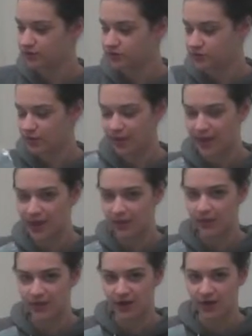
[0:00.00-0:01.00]
do a bag
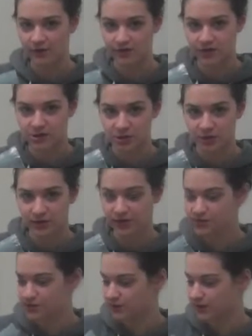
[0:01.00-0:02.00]
without the initial layer.
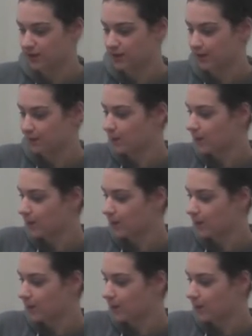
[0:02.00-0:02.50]
So we're going to